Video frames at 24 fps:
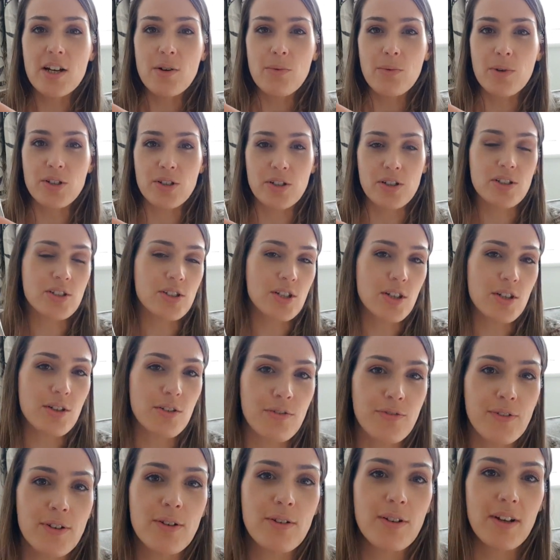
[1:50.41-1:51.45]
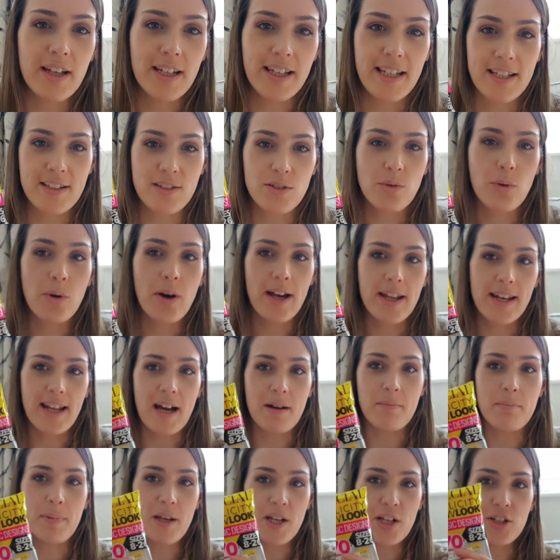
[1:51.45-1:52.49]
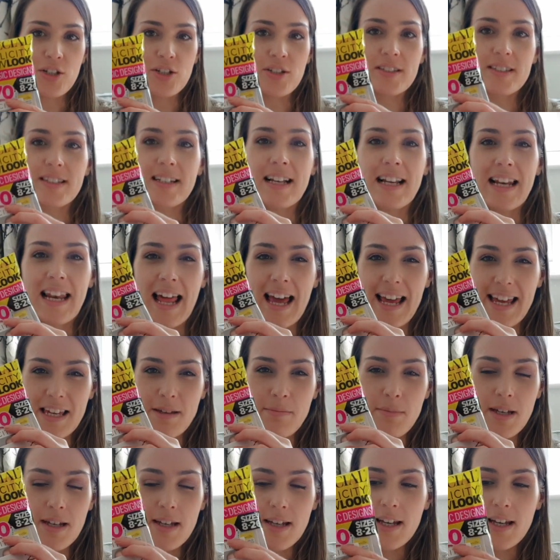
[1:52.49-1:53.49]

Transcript: which I do feel like is quite an ambitious claim.